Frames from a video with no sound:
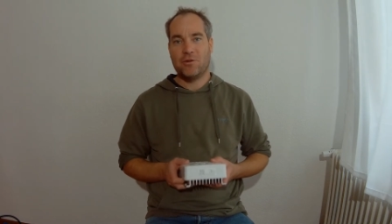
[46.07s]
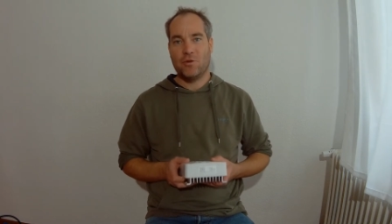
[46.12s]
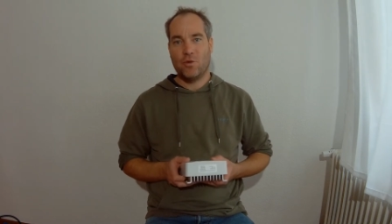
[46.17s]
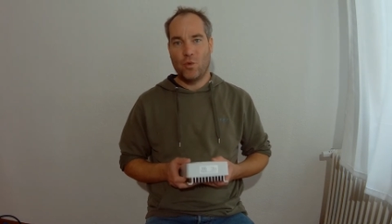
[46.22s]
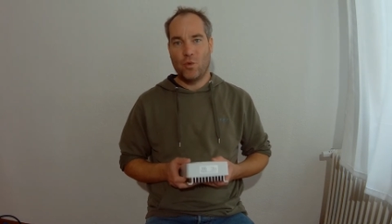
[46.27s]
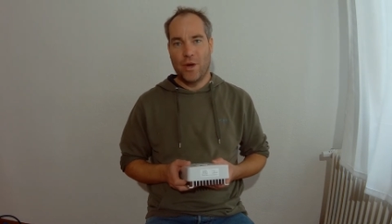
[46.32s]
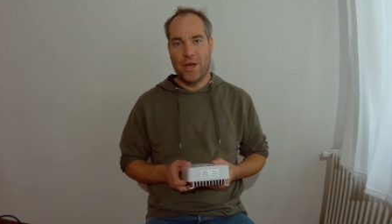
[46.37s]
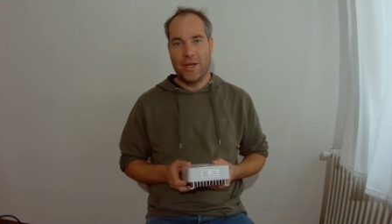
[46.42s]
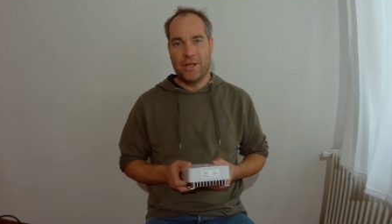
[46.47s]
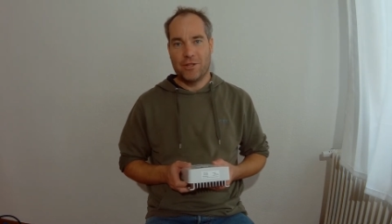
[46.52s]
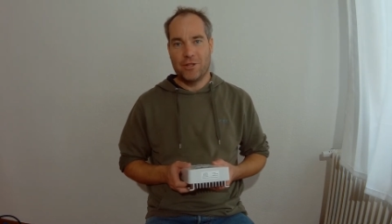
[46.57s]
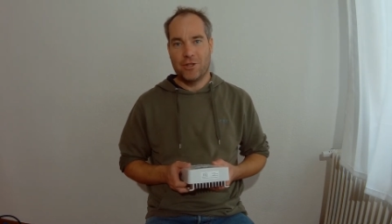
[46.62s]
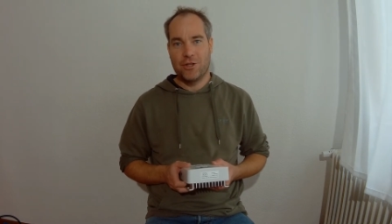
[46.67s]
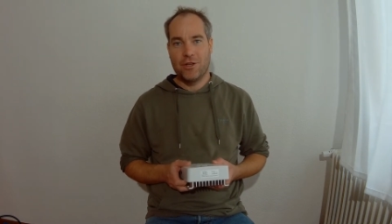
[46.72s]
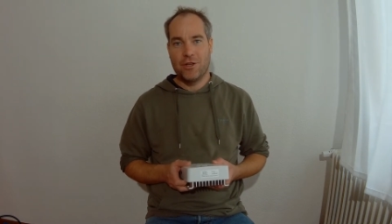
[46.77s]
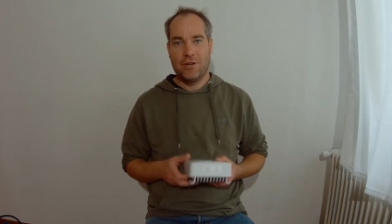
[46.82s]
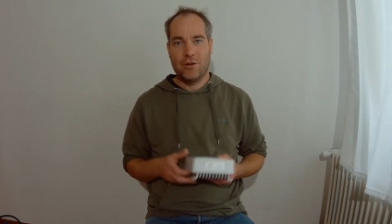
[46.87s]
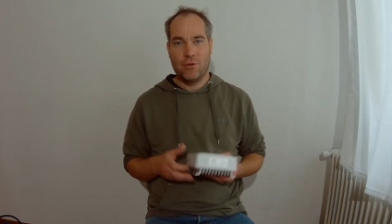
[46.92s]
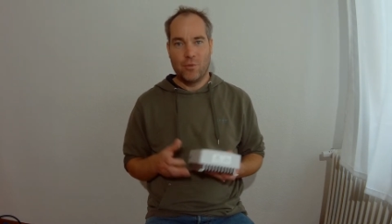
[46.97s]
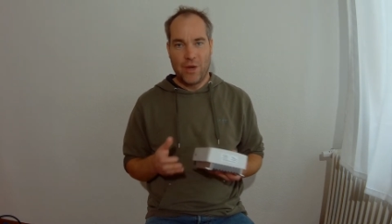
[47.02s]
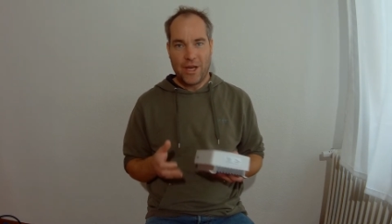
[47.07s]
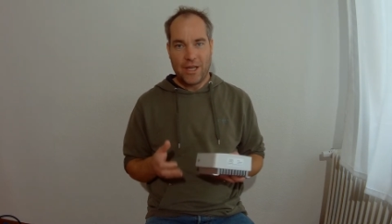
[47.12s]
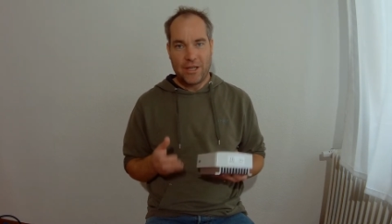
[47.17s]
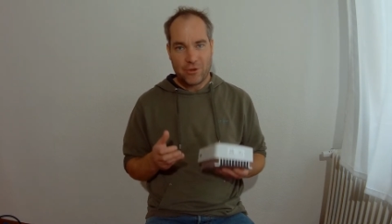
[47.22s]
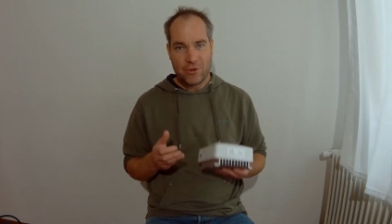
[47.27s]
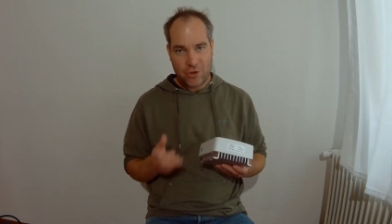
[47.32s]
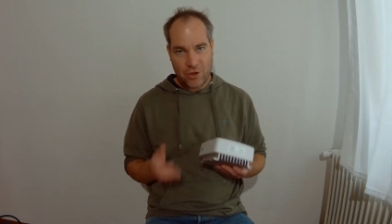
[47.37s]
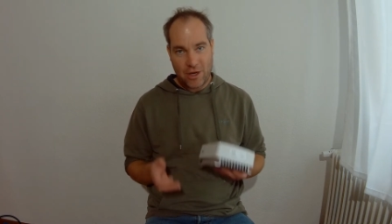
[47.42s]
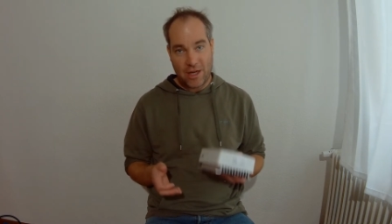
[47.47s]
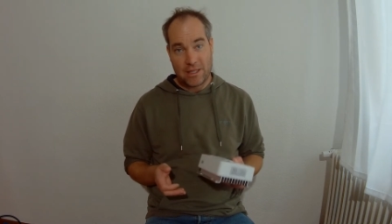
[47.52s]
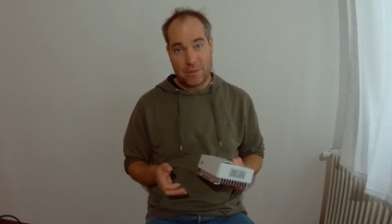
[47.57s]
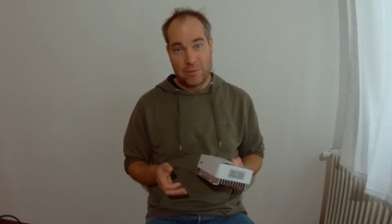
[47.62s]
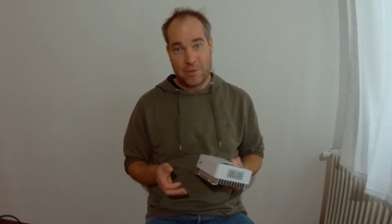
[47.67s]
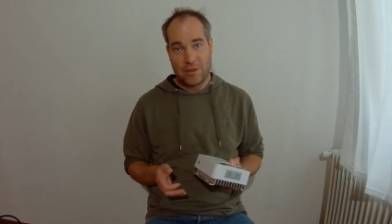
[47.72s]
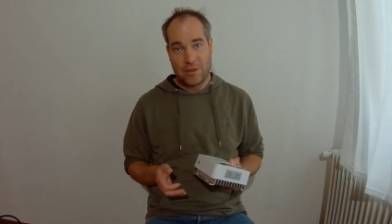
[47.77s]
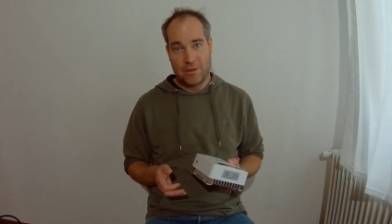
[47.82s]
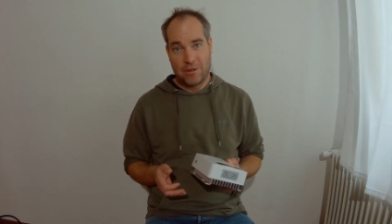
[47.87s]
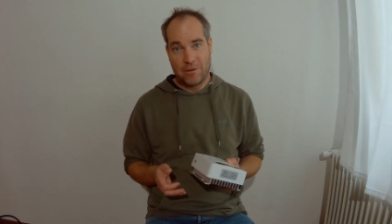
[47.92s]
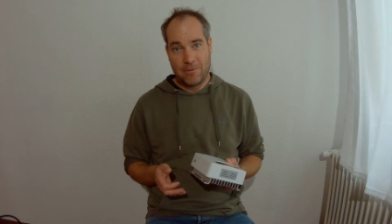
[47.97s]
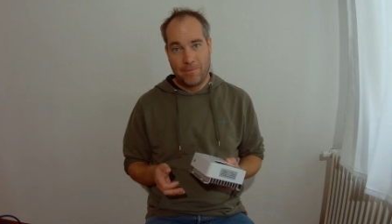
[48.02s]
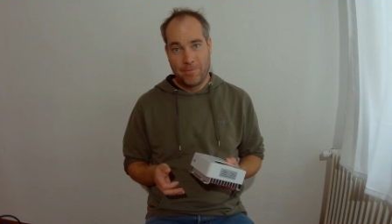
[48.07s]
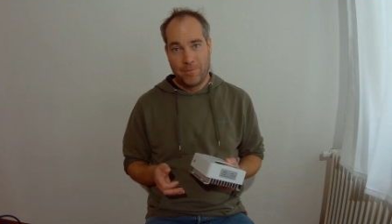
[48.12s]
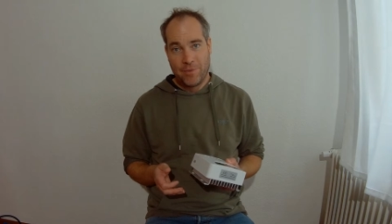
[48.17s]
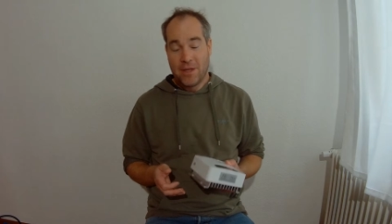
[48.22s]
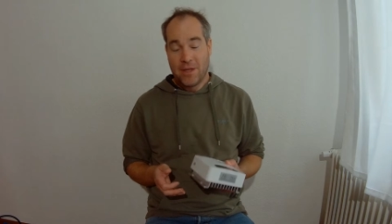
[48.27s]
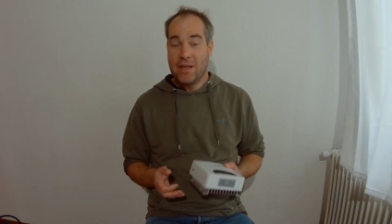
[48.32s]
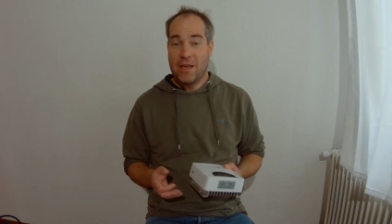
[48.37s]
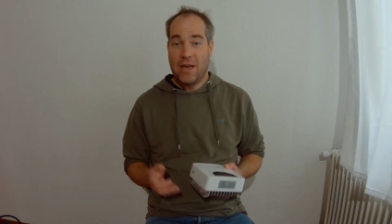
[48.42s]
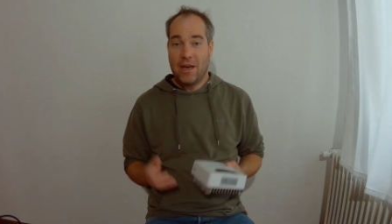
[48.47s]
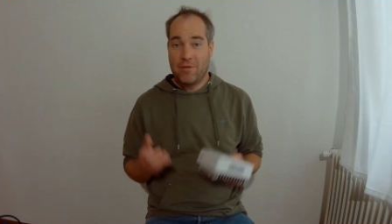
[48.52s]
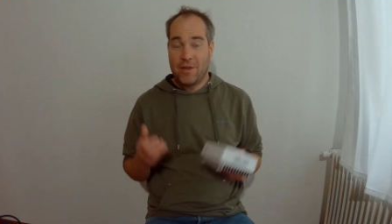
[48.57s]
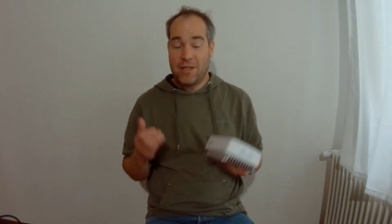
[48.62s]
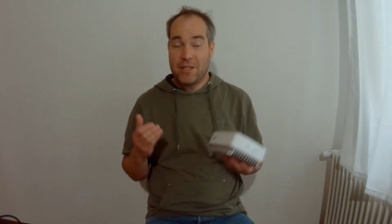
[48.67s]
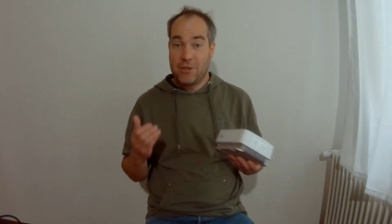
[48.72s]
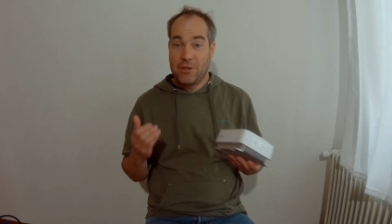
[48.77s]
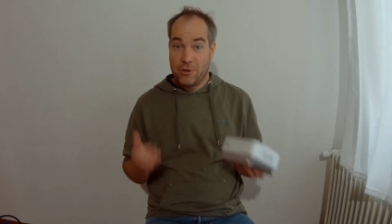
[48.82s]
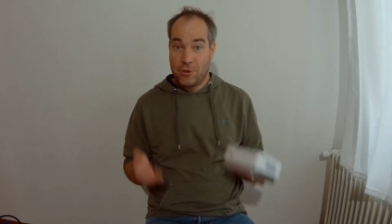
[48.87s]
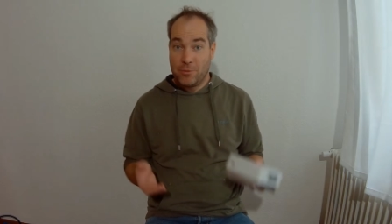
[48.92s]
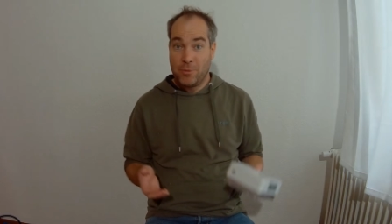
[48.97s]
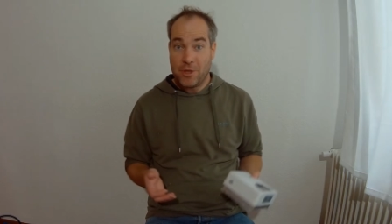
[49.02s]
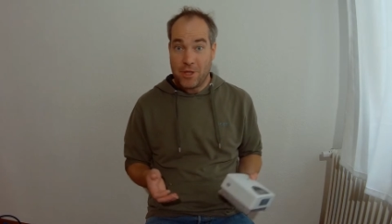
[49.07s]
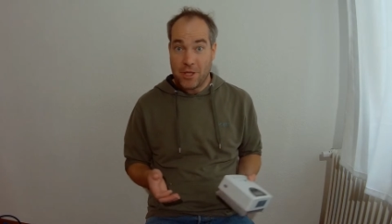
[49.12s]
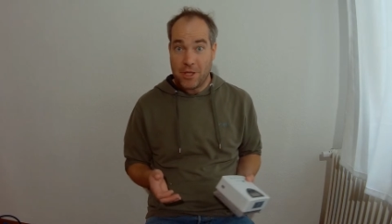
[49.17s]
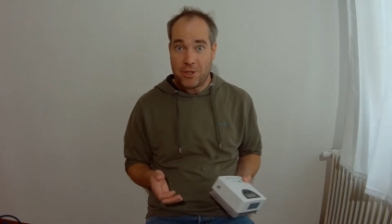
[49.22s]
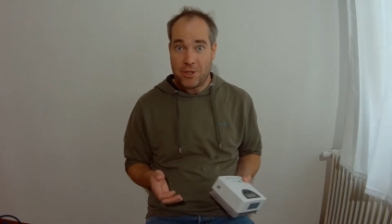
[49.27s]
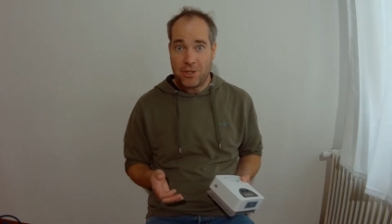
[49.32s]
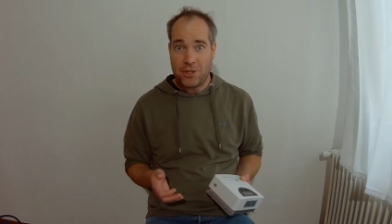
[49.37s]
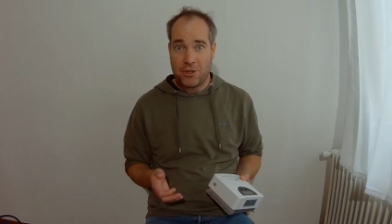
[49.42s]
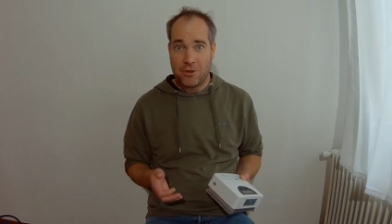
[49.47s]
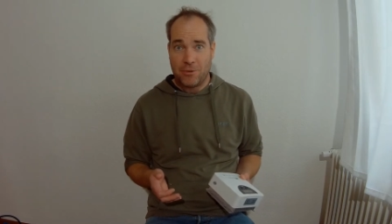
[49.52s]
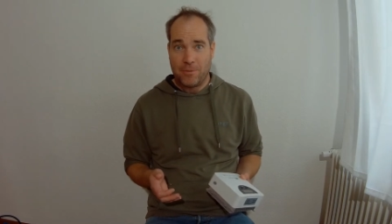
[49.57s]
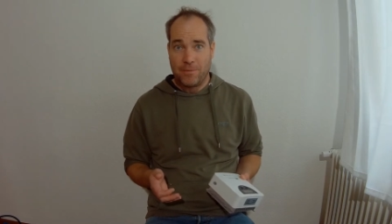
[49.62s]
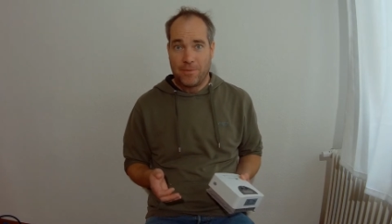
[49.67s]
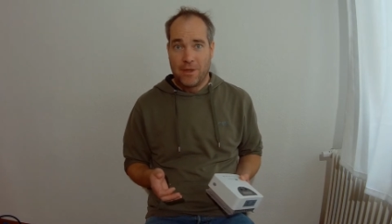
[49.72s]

range radio transmitter. And that could be an issue.